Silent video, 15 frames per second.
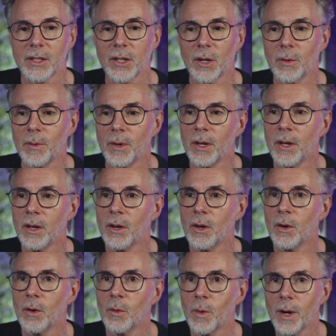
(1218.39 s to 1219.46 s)
So
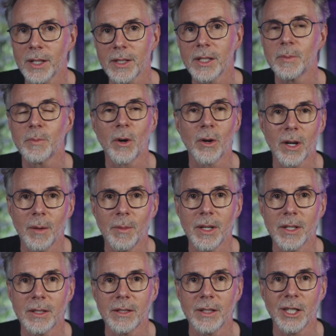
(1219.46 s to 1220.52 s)
whilst this program
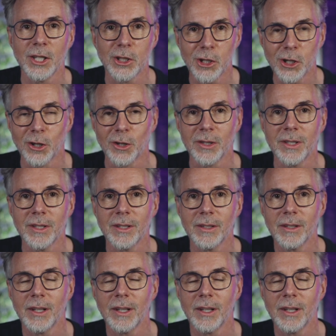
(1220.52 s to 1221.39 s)
is good